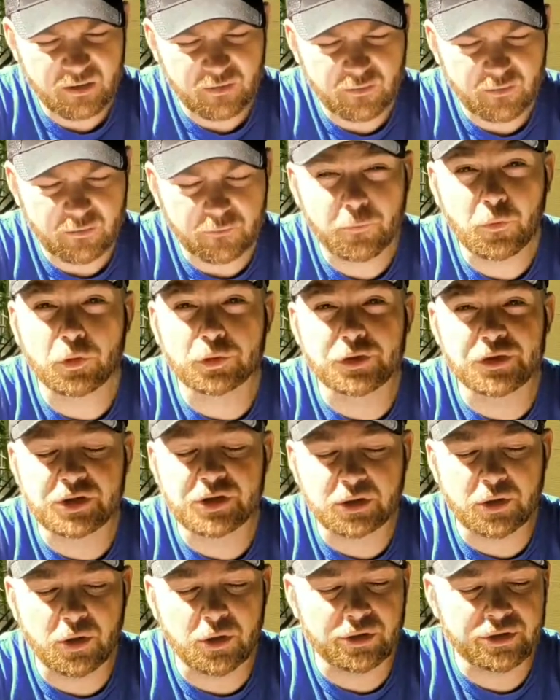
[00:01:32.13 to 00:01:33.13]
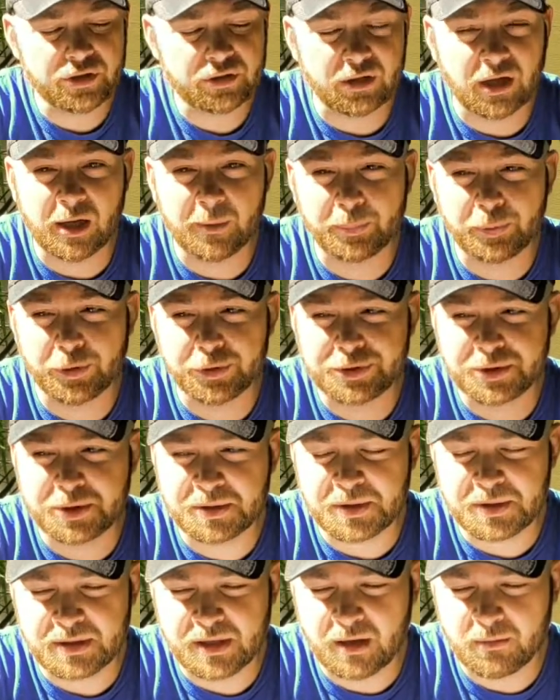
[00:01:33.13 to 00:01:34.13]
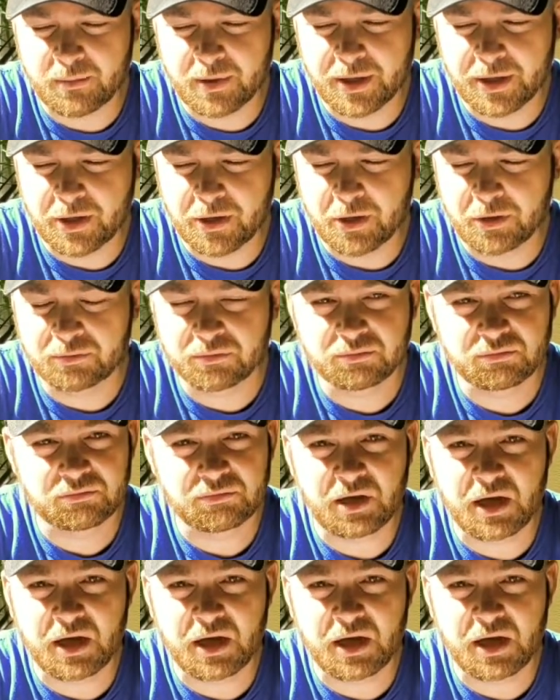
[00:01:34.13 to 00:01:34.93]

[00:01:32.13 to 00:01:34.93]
Full disclosure, I purchased this on my own.